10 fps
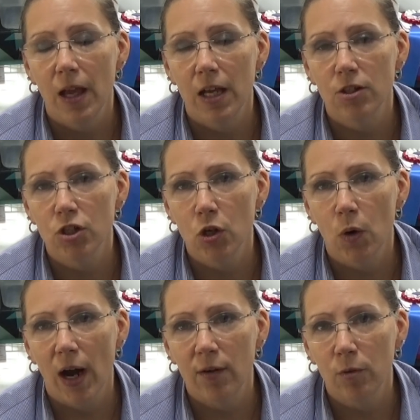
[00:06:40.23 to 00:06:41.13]
And so
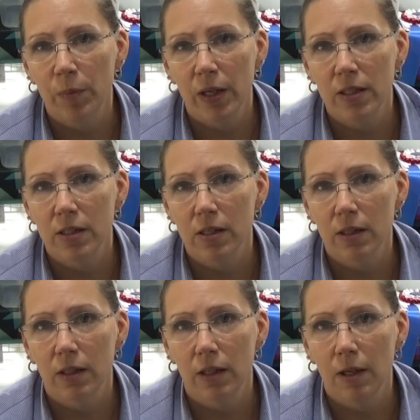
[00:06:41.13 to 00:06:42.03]
I will baste
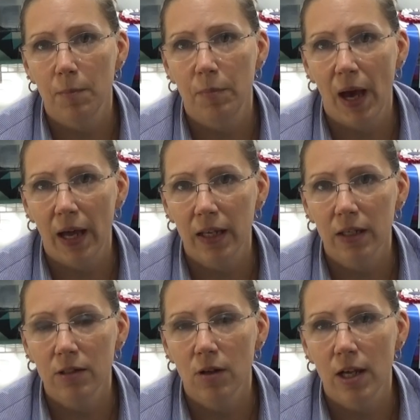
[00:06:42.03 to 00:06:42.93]
the
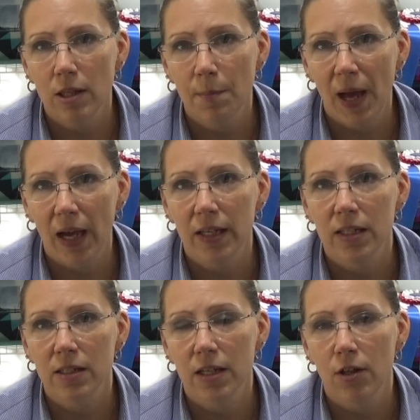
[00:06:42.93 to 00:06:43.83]
batting and the
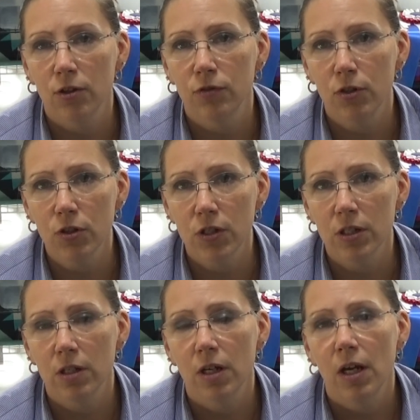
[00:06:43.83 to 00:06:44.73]
backing together
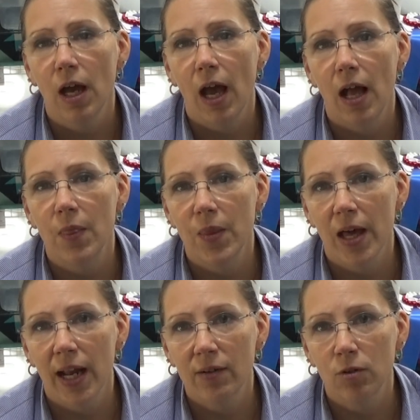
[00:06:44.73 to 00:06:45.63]
first, and then
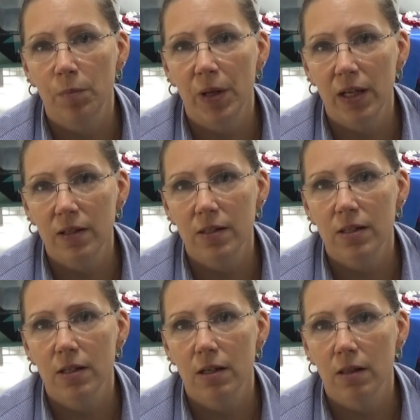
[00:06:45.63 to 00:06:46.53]
I will
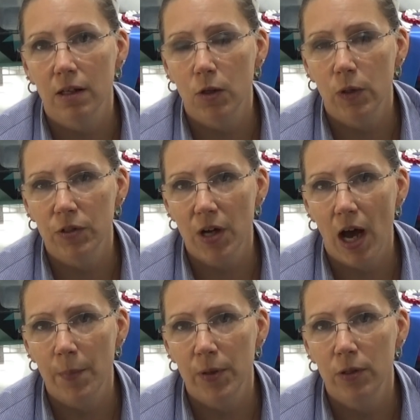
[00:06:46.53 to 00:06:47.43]
baste the quilt
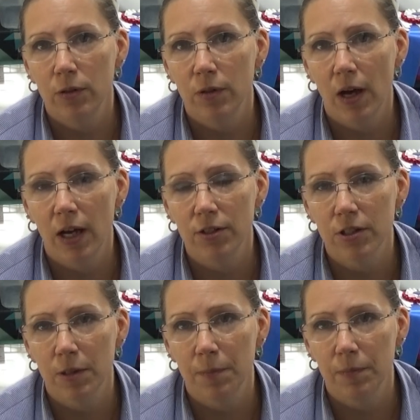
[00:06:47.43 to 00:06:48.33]
top to
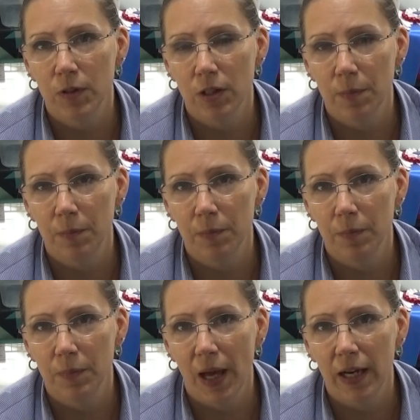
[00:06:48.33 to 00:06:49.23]
the
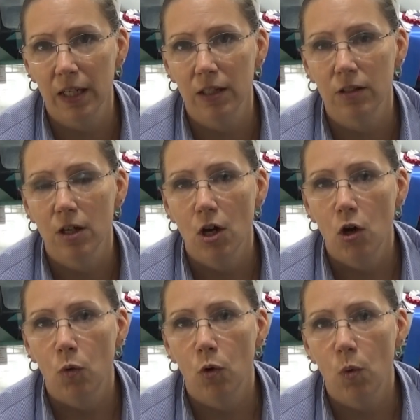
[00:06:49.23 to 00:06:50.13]
batting, and
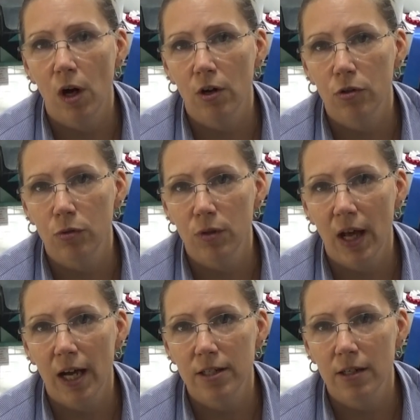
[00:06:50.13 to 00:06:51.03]
we'll walk through
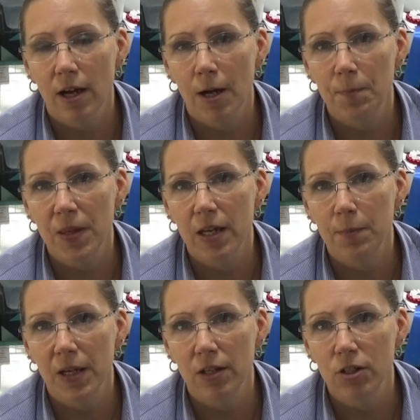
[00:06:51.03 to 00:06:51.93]
that in a
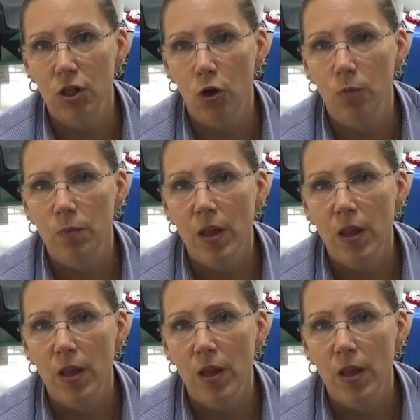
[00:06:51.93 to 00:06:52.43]
bit. So